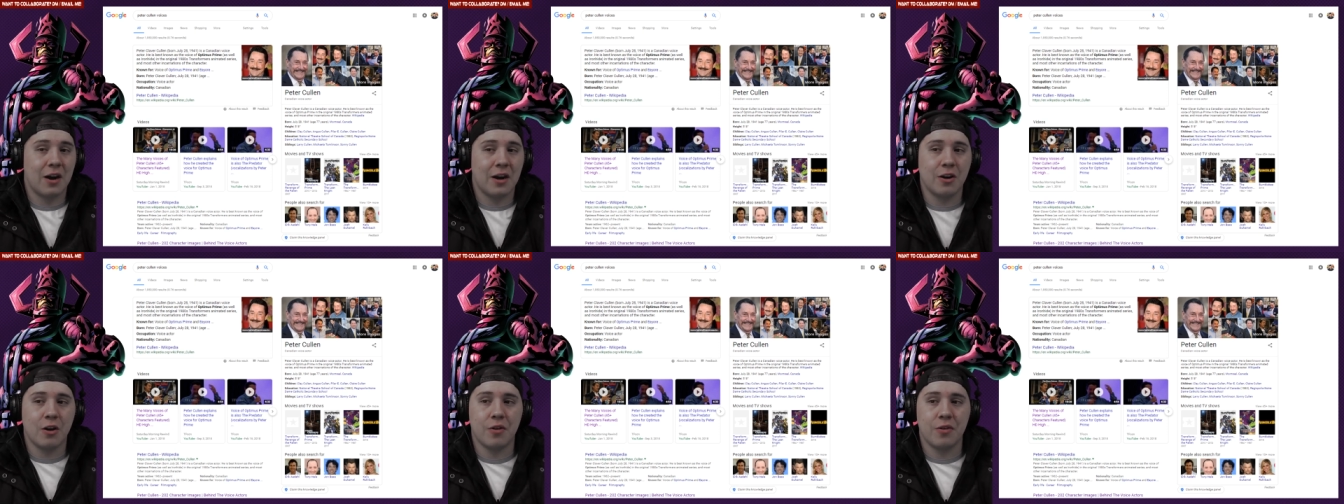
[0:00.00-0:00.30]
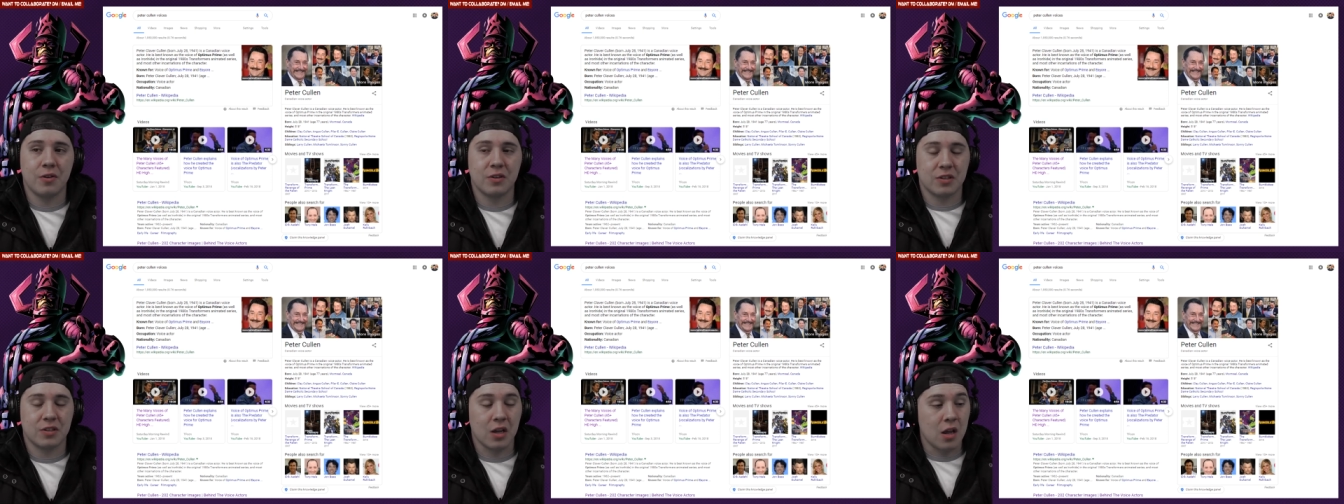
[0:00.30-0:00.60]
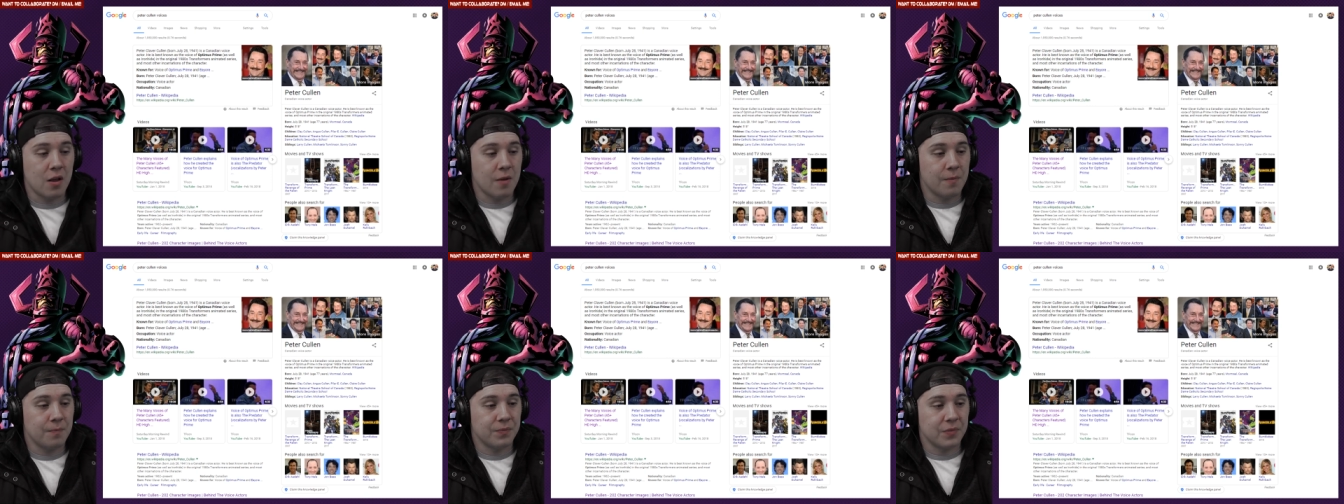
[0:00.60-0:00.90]
Now, I know
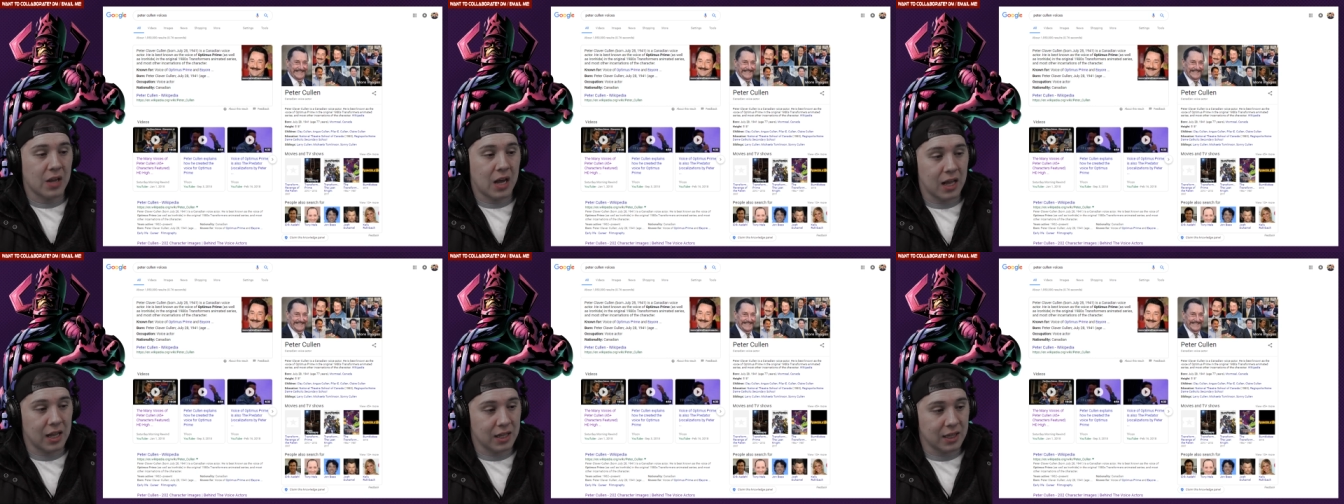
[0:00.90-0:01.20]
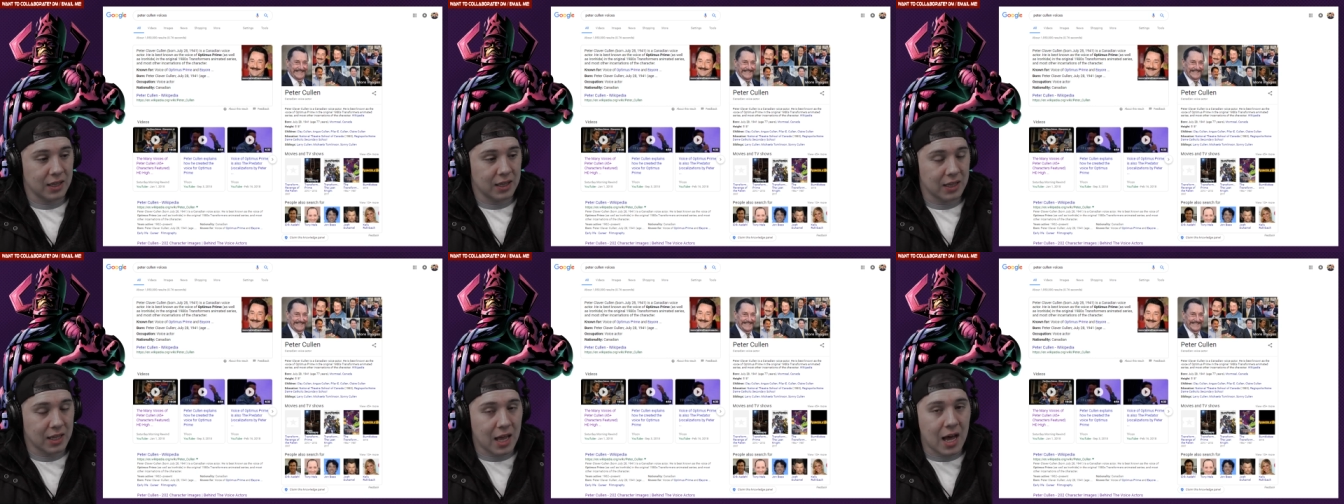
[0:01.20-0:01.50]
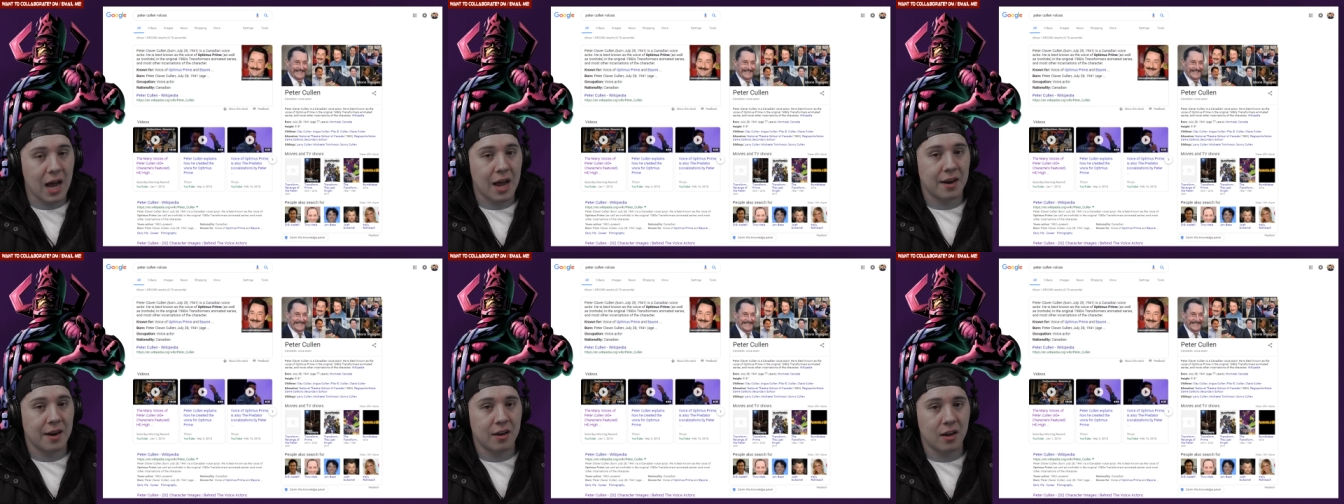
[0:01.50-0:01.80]
there's a
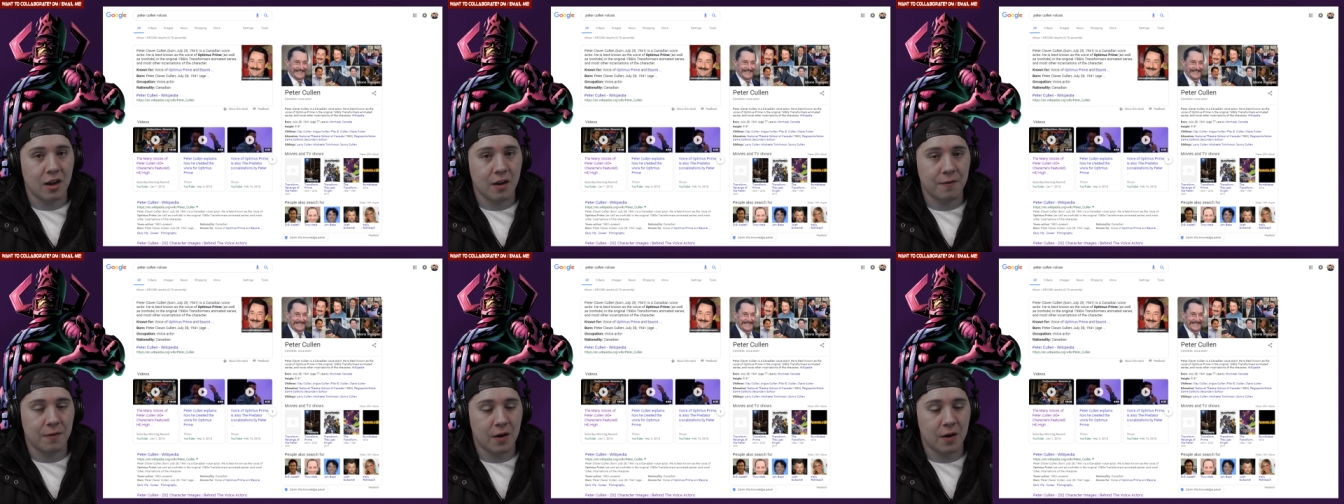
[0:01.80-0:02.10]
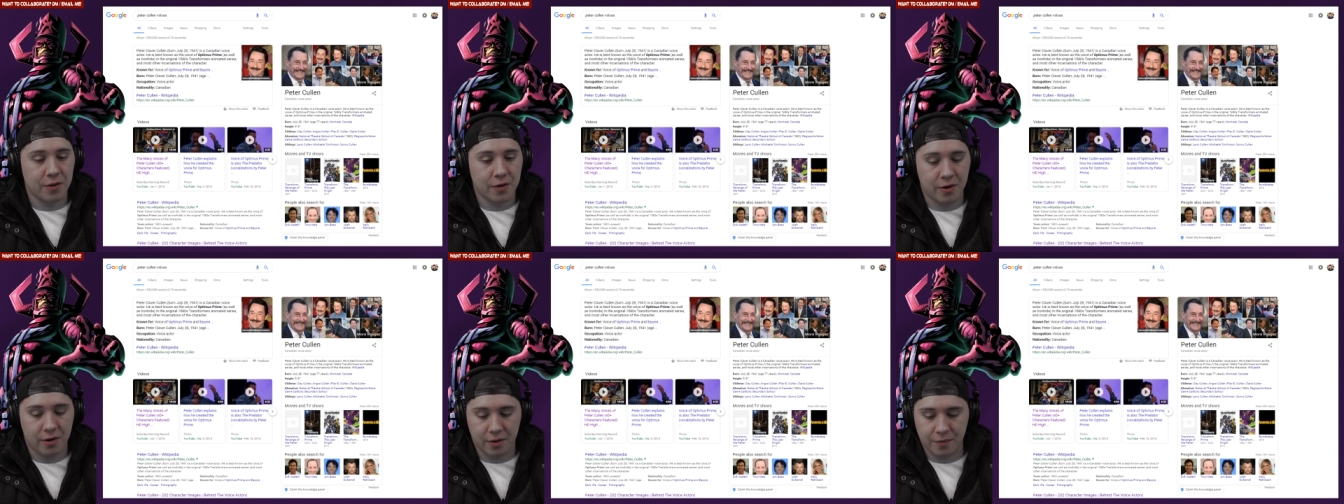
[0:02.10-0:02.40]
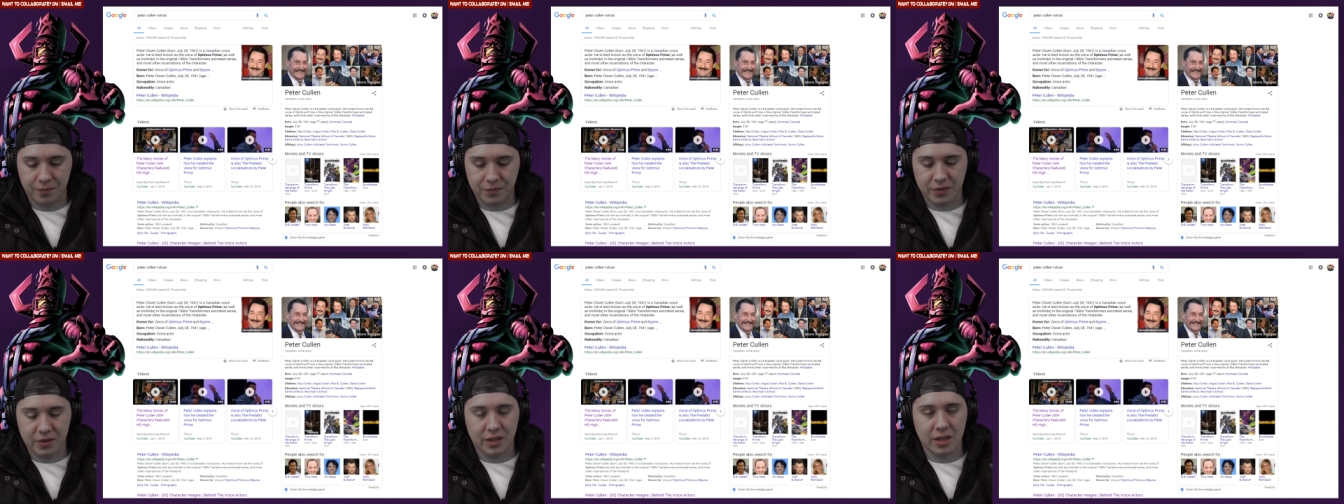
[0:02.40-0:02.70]
lot of
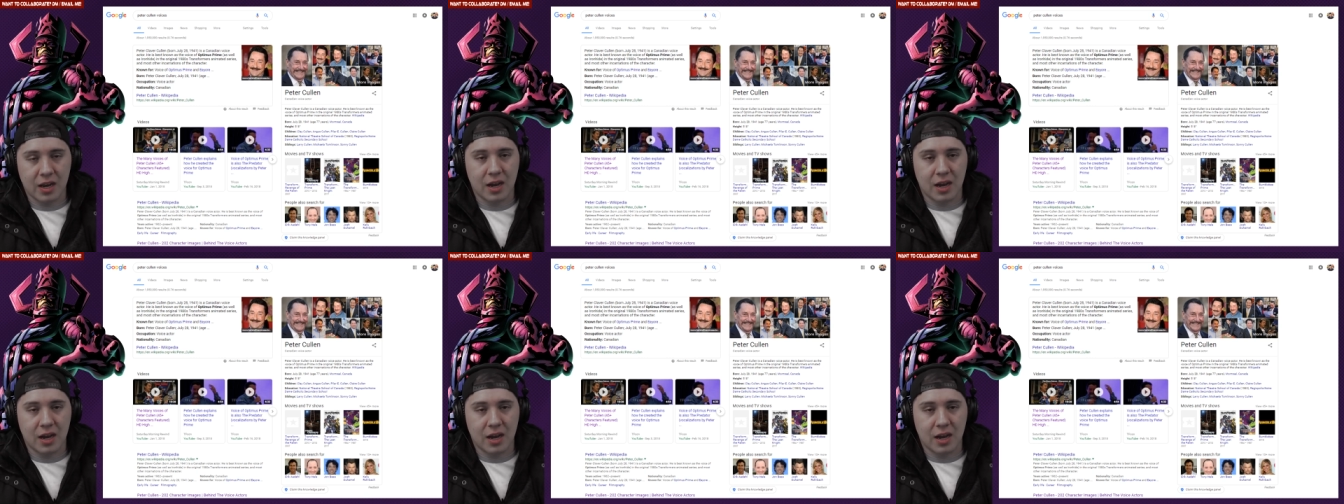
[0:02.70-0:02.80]
other